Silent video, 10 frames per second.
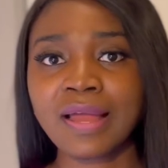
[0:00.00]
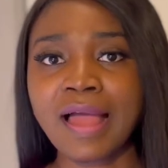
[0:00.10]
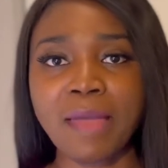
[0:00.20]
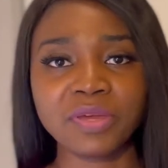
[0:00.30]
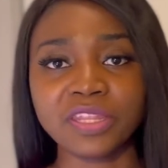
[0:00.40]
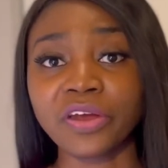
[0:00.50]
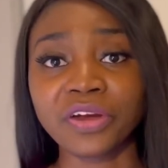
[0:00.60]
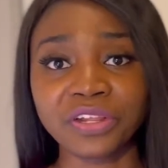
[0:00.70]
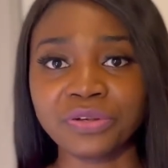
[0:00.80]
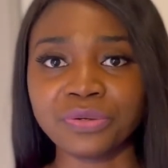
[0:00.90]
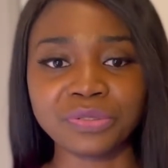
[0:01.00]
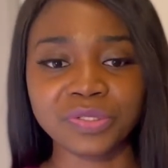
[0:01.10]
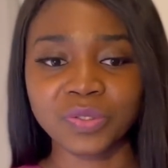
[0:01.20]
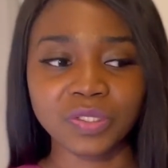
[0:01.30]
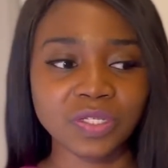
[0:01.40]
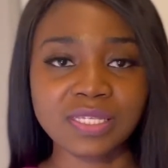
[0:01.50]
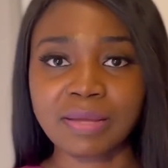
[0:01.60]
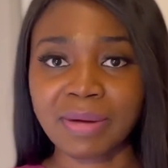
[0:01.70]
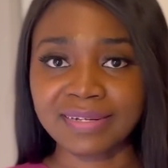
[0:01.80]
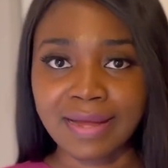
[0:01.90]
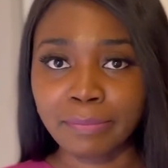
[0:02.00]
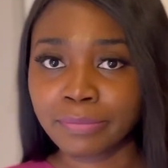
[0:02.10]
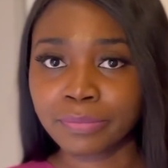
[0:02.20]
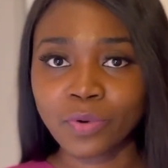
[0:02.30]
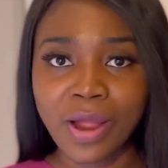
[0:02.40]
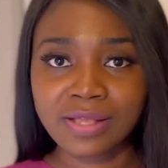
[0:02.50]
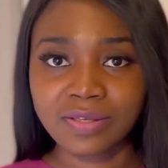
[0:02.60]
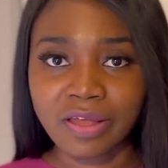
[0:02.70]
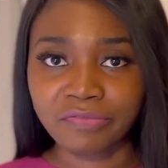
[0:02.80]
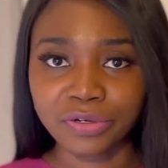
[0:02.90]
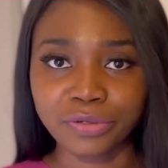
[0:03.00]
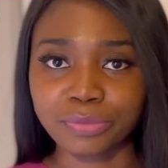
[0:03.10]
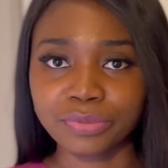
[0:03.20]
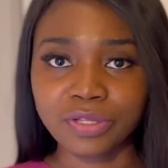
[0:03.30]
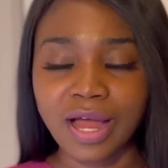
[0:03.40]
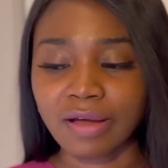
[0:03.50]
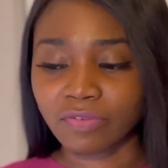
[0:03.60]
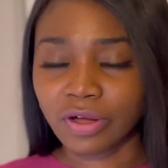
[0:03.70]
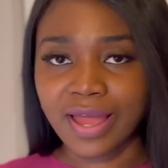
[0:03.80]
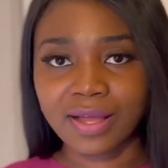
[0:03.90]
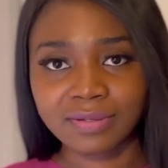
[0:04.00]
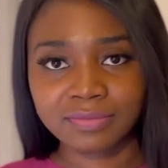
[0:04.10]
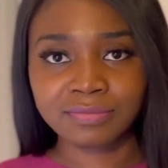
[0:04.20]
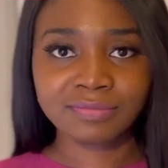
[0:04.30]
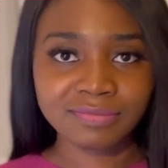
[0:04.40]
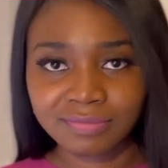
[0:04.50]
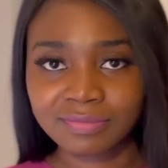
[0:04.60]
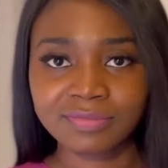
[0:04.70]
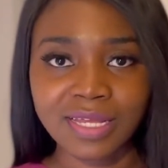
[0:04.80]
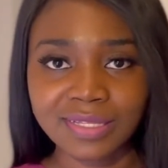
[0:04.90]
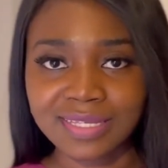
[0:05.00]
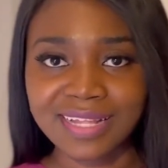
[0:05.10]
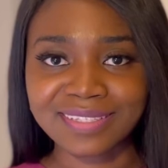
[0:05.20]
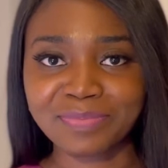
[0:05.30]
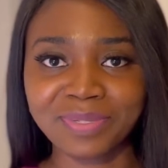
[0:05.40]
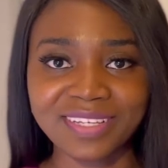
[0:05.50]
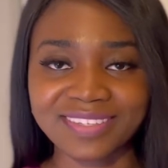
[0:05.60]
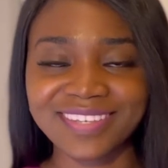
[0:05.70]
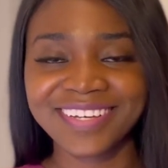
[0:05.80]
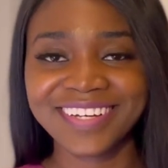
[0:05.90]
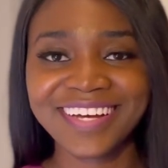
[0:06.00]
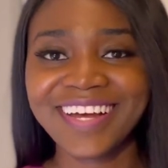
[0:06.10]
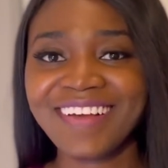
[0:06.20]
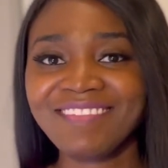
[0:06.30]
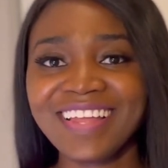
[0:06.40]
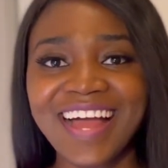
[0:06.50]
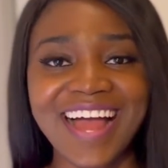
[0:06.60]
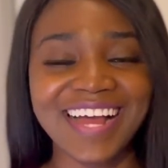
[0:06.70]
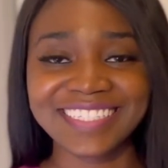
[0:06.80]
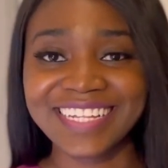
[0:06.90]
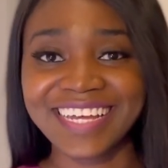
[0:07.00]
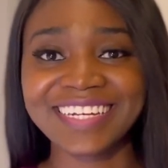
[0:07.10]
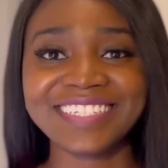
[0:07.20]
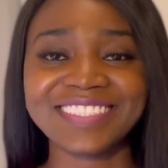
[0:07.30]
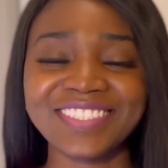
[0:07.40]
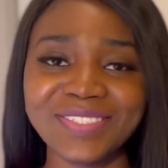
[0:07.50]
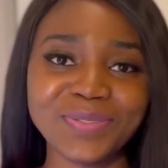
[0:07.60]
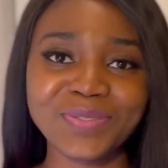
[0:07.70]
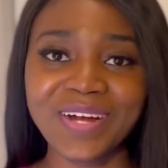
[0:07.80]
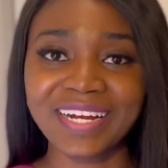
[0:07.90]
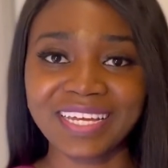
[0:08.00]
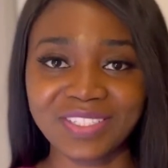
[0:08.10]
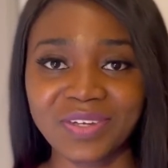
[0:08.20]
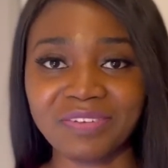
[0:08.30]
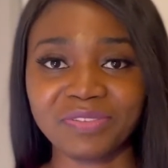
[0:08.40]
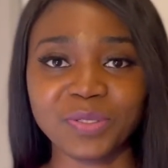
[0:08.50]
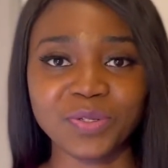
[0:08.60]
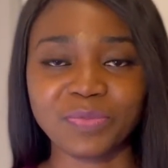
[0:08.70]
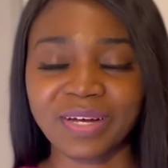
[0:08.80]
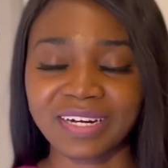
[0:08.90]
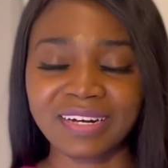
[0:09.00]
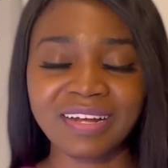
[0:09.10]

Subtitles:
I mean, they already knew, so they just say, Madam, where's the envelope? You don't have? Oh yeah, enter this place. And then you'd go and get your envelope and